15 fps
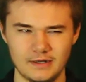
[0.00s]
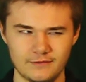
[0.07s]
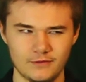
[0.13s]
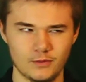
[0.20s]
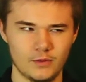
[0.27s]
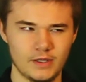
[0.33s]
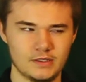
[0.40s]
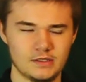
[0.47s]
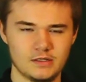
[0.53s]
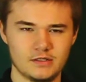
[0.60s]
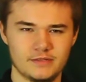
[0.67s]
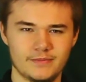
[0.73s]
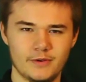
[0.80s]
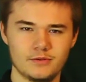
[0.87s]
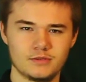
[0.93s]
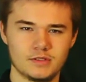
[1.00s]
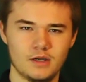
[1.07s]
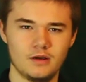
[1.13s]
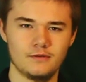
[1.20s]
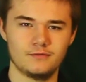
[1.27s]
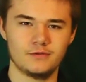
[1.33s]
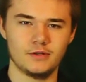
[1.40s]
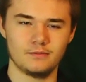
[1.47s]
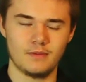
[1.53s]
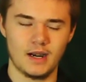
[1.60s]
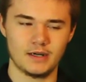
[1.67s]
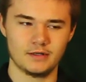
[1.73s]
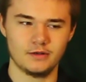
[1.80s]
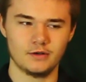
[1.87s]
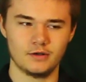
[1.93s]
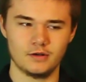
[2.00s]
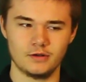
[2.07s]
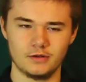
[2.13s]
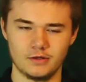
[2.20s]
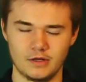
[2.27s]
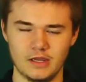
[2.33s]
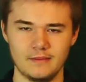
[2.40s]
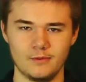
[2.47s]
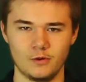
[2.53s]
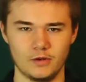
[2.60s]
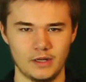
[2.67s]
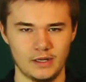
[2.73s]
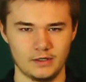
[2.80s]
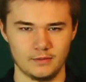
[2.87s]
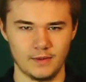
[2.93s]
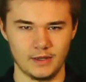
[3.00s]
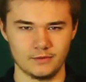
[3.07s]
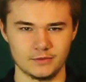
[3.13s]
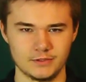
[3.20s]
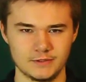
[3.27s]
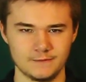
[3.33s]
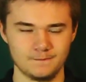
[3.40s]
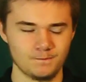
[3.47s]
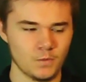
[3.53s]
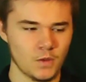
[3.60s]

different way to dispose of your monitor, your keyboard, and your mouse.